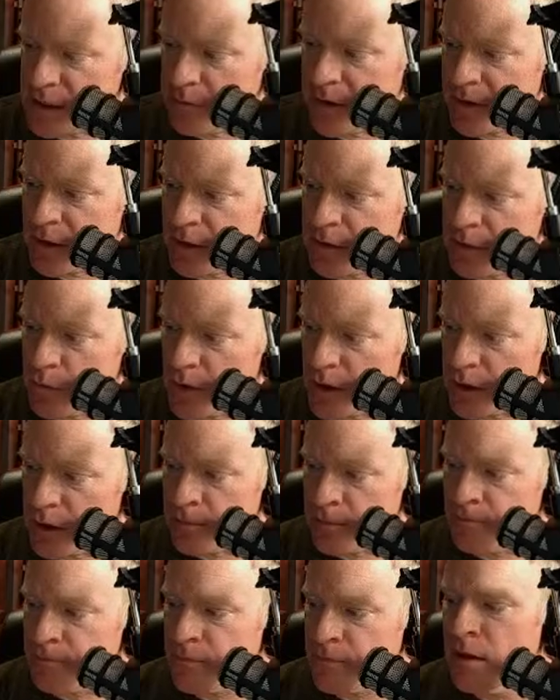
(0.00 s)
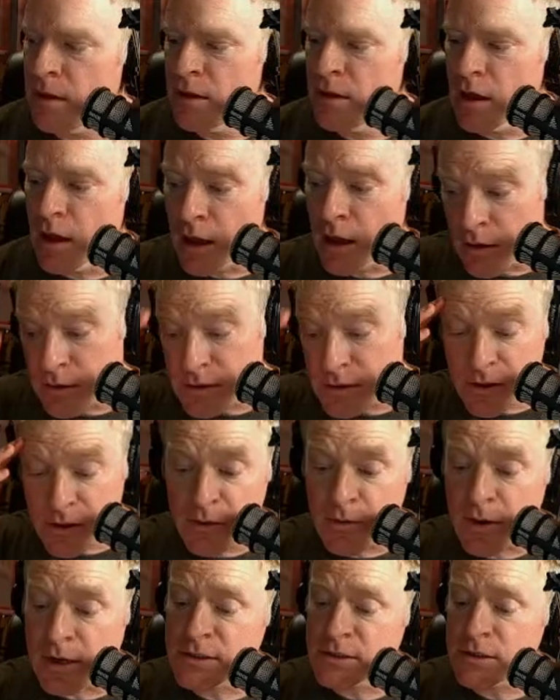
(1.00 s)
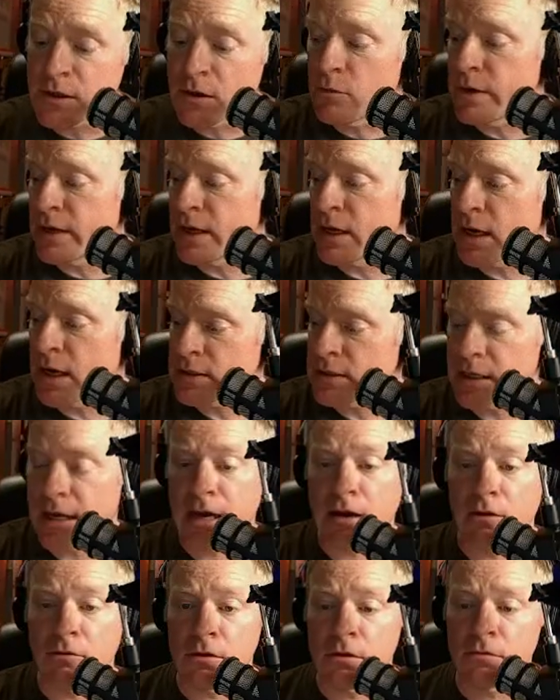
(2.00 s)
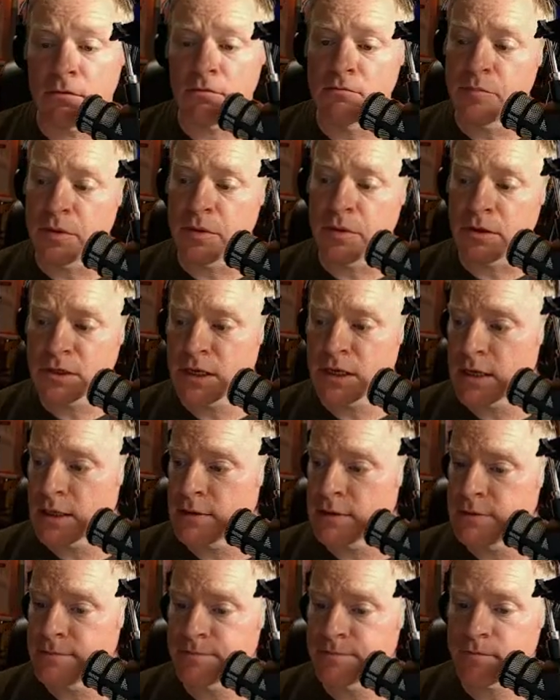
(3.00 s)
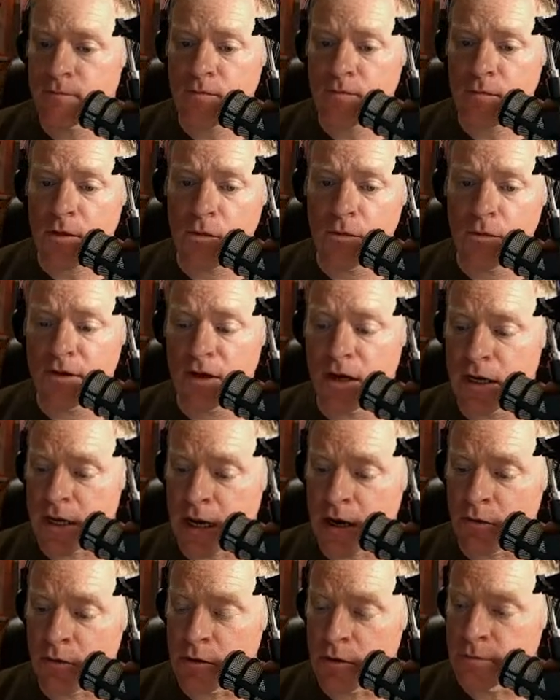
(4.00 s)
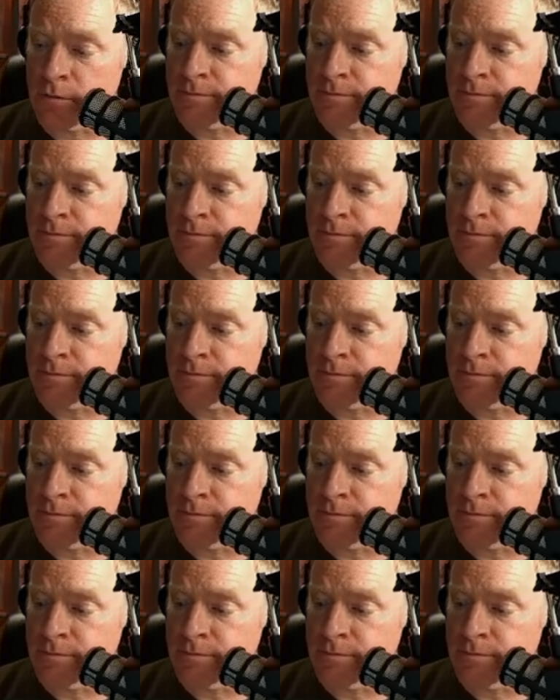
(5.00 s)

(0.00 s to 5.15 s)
out of the way here. So anyway, so we got our bulkhead, we got our